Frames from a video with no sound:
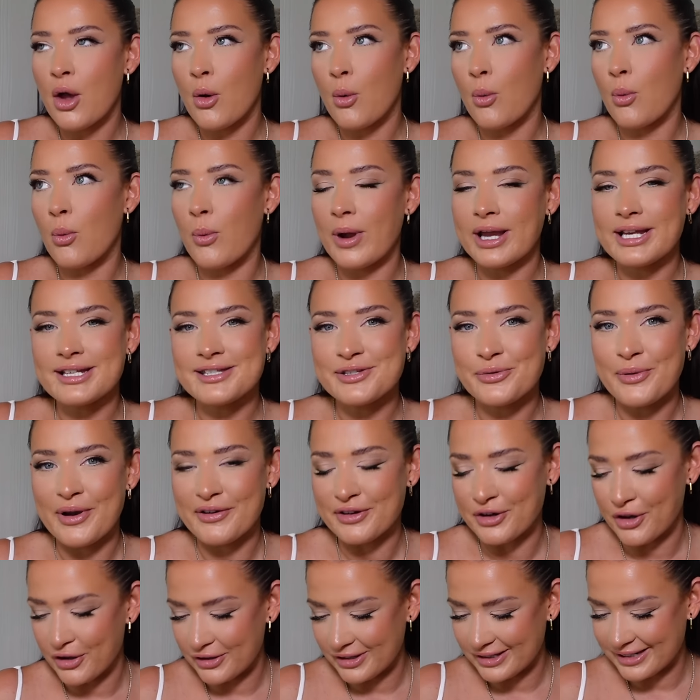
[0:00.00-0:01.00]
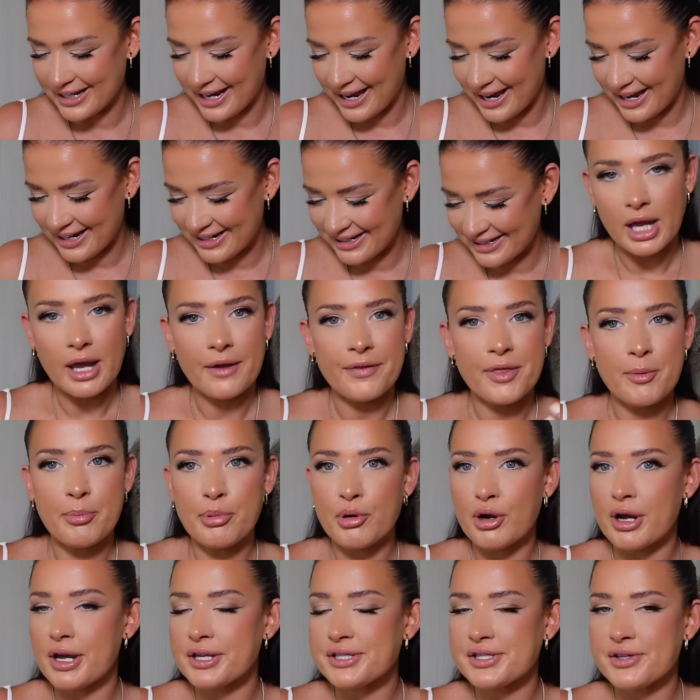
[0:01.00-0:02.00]
wait to wear on holiday. I have the
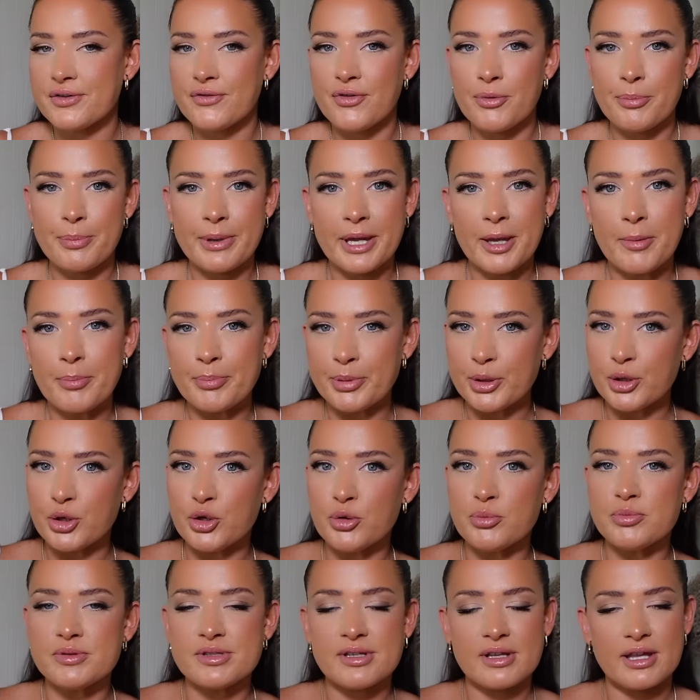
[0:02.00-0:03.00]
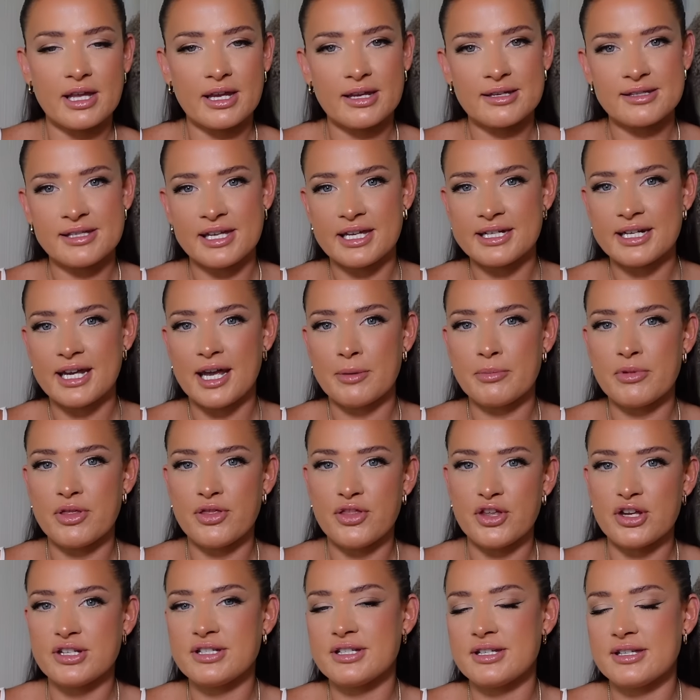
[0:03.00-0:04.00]
bras for big boobs. Like I said, I'm a
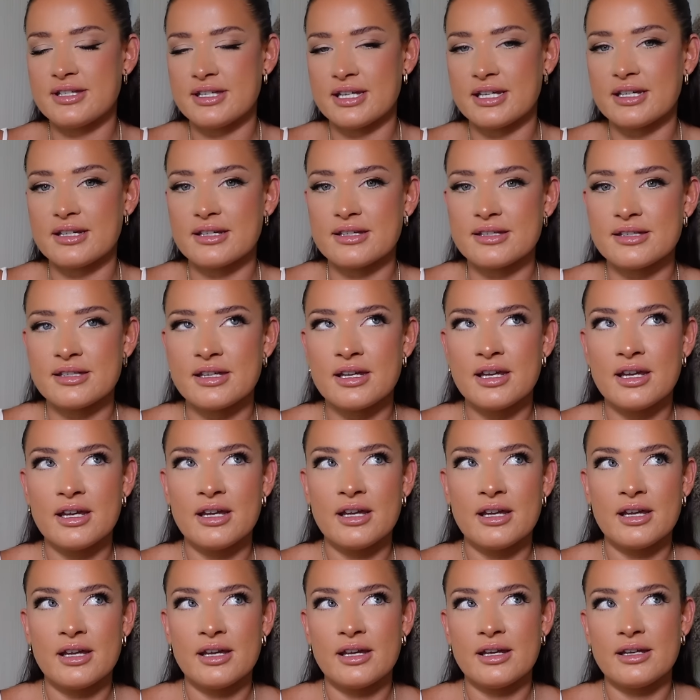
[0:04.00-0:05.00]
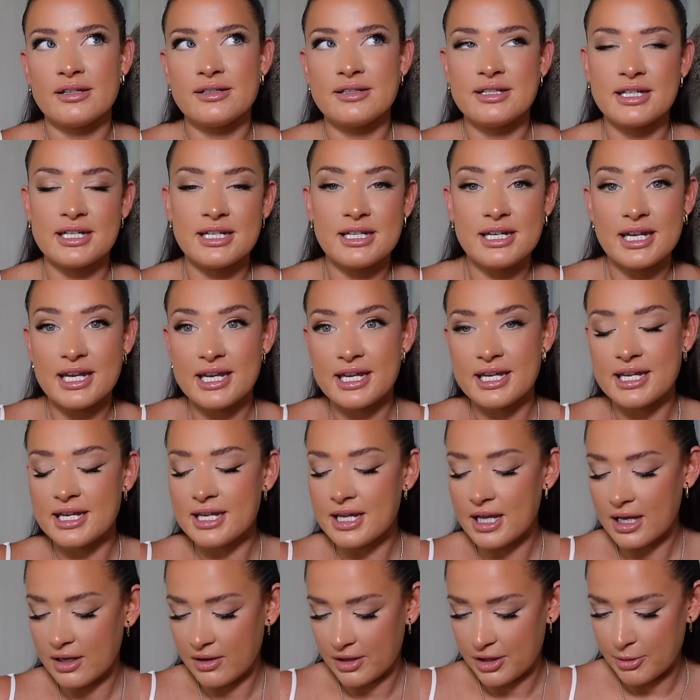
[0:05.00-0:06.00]
36DE
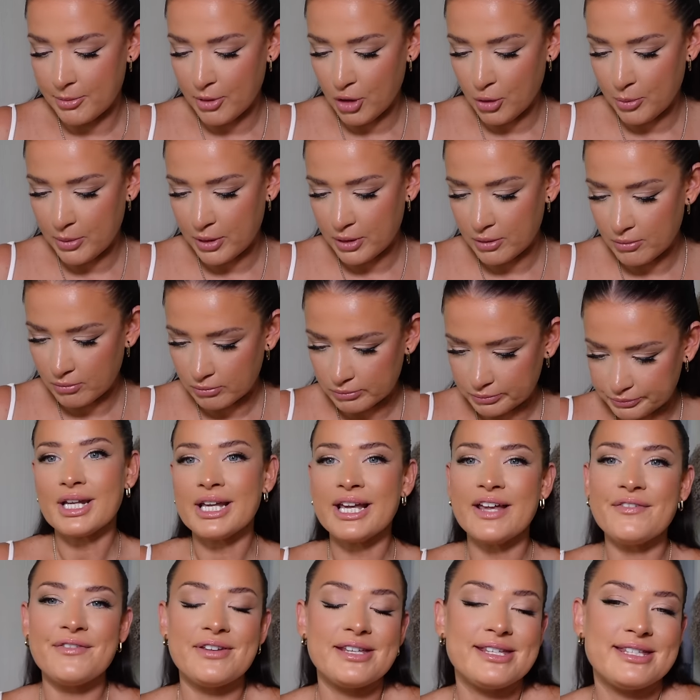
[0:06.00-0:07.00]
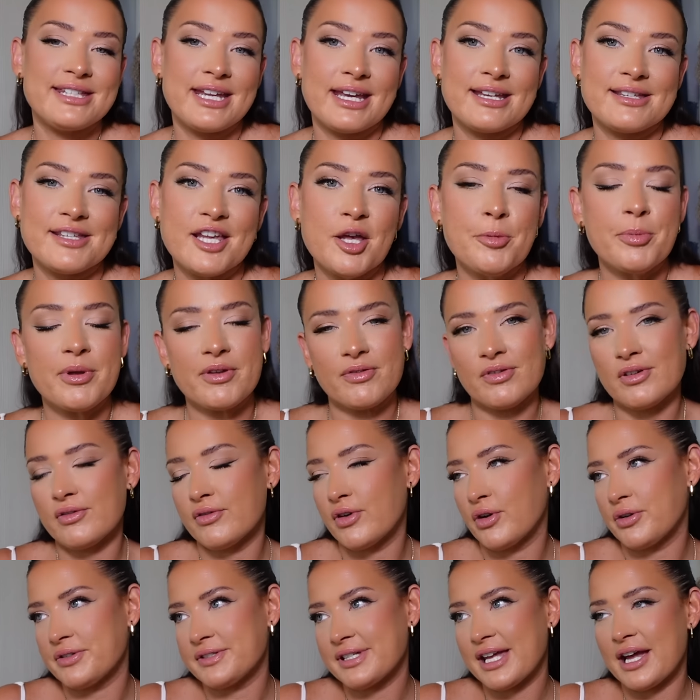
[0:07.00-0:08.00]
at the moment. If it stays up, if it
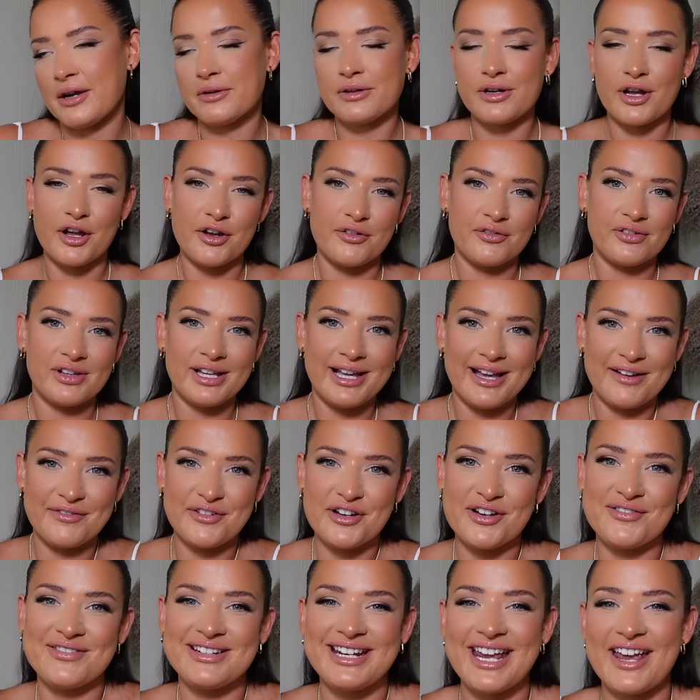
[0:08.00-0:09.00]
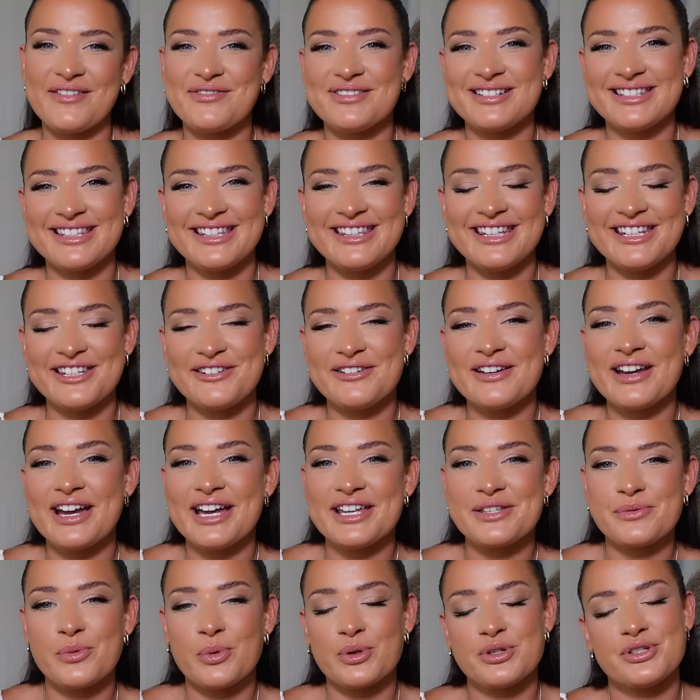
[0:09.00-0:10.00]
rolls down, hopefully I've covered everything that you
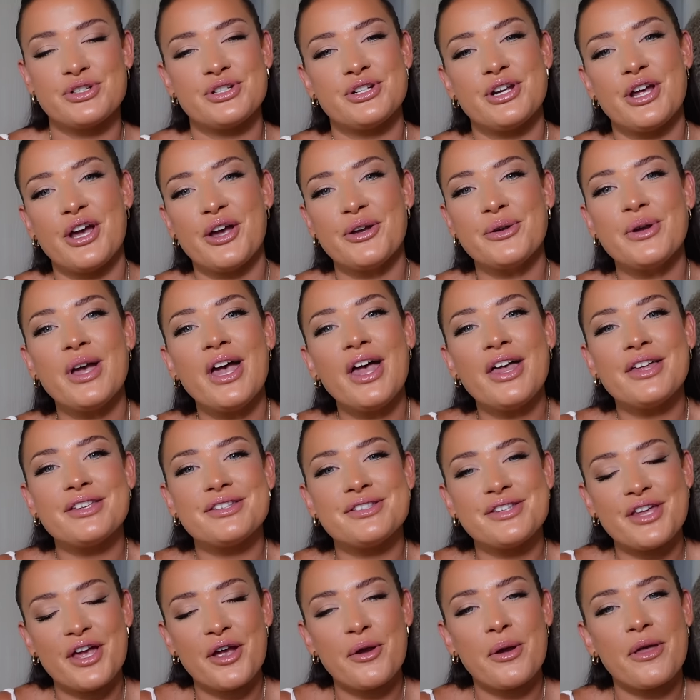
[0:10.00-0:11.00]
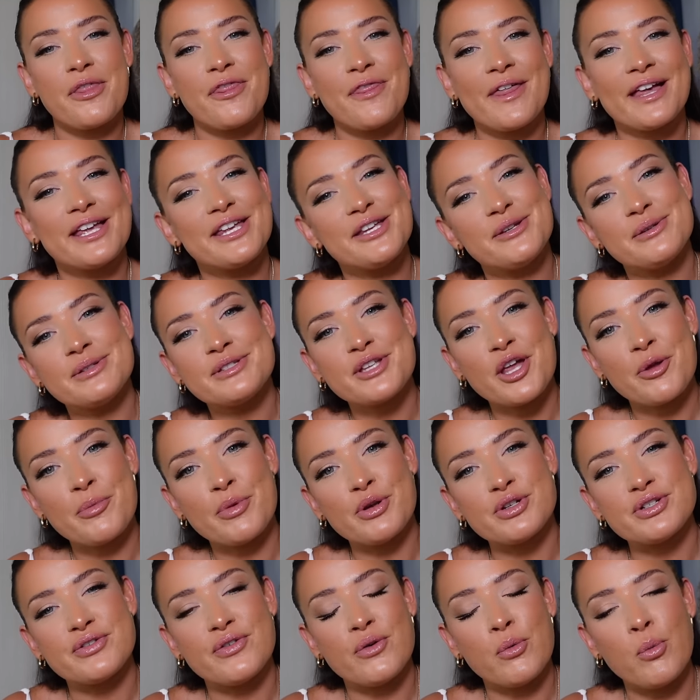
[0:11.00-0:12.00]
guys want to know. So thank you so
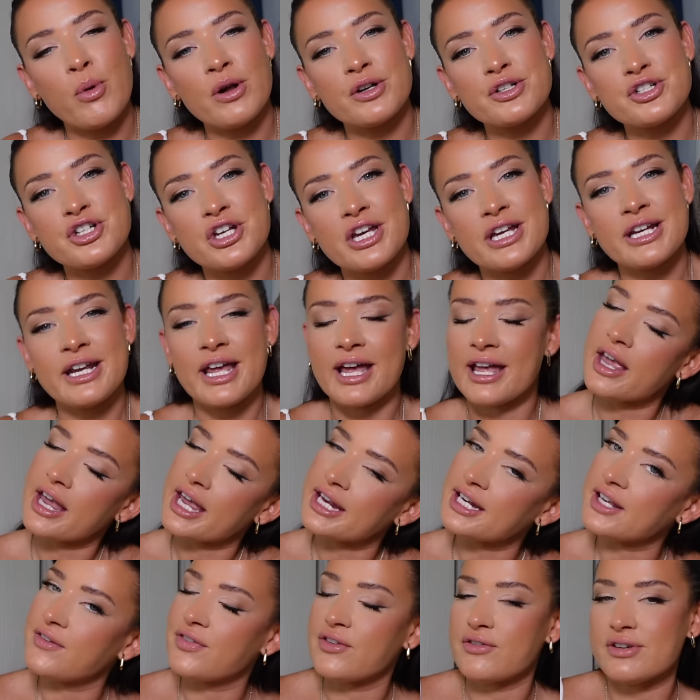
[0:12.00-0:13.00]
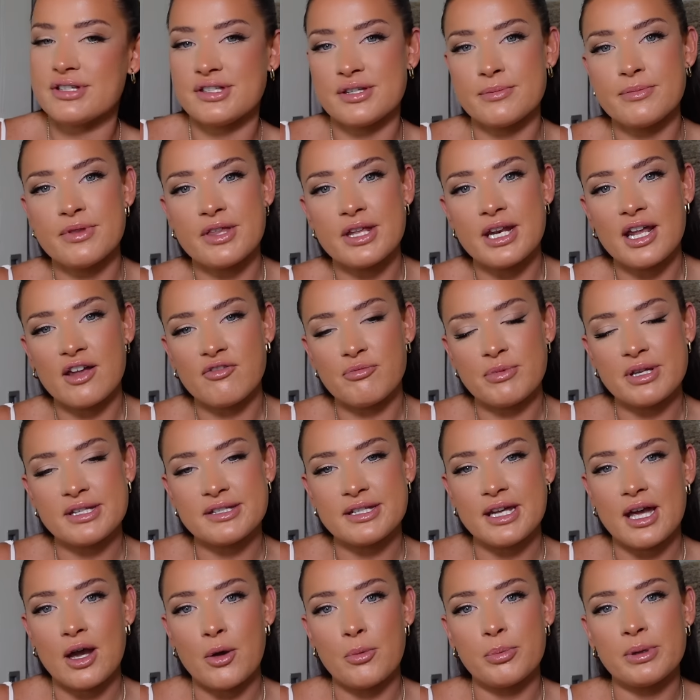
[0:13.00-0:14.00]
much for watching. Again, if there is something that I've missed
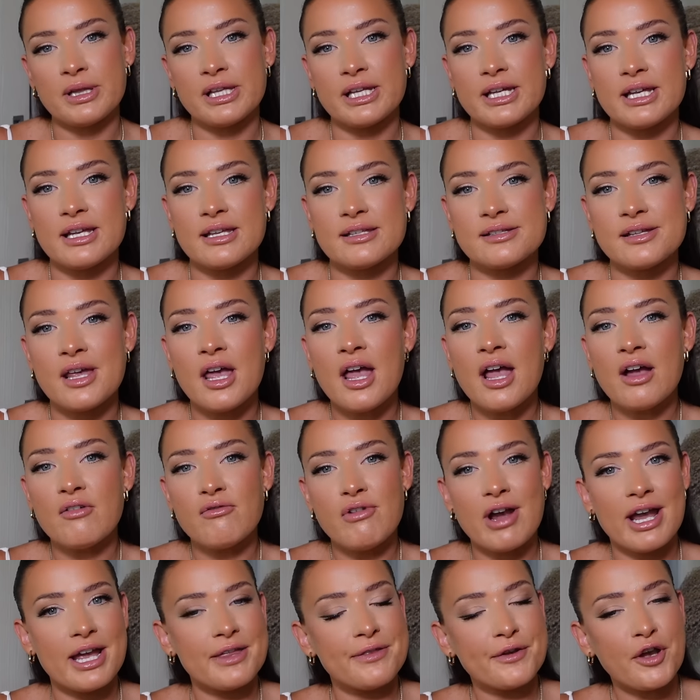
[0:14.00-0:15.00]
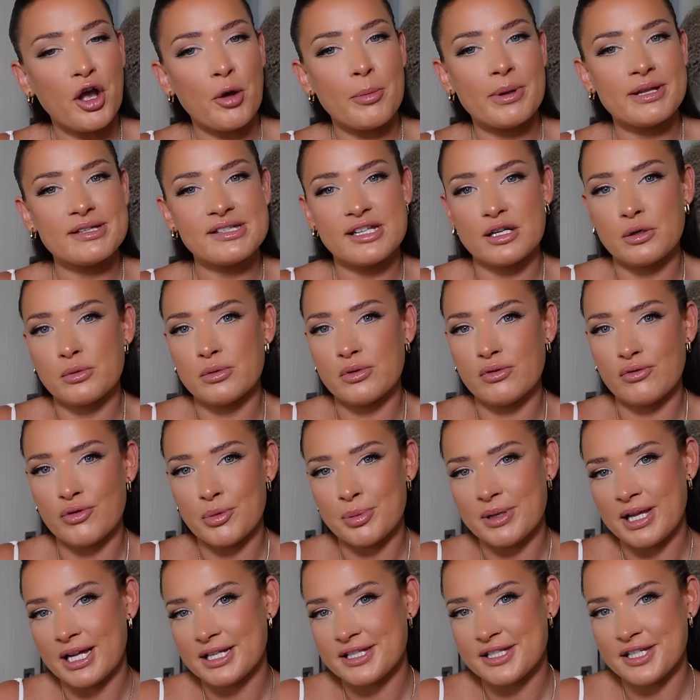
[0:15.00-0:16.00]
out, please write in the comments and I will
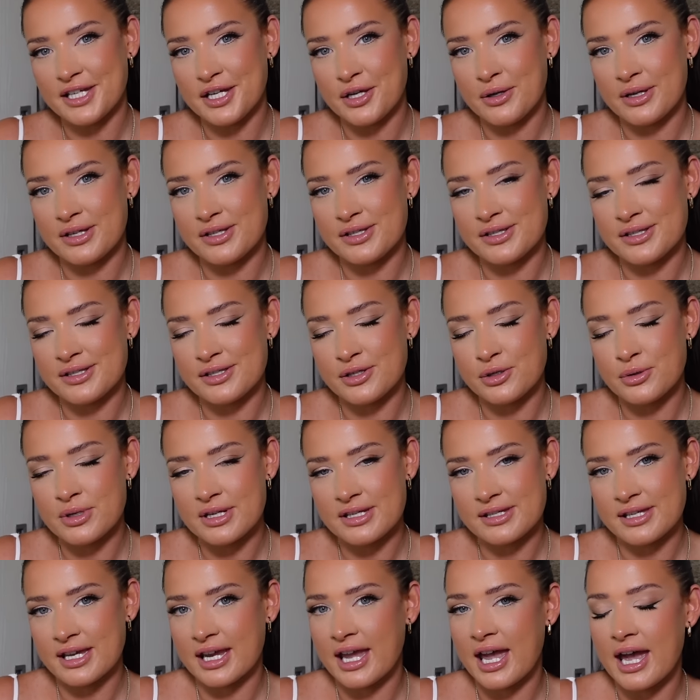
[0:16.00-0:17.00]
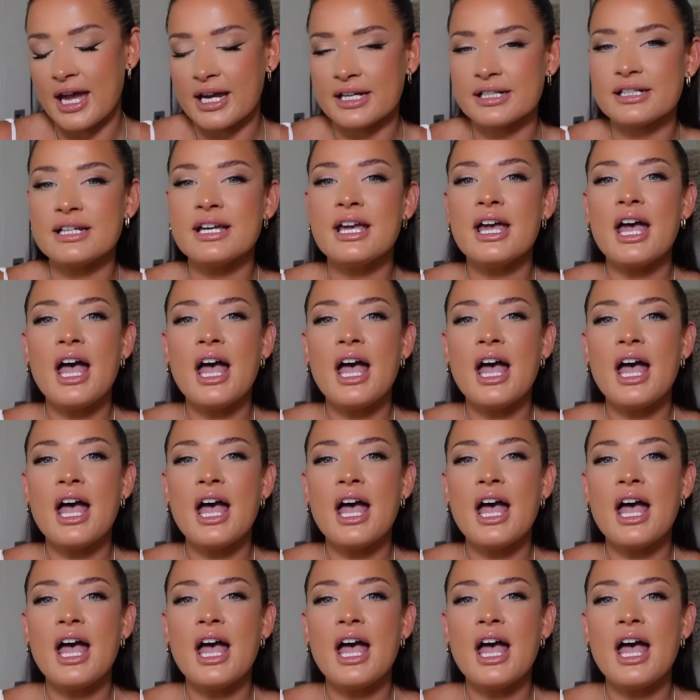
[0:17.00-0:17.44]
reply to you as soon as I can.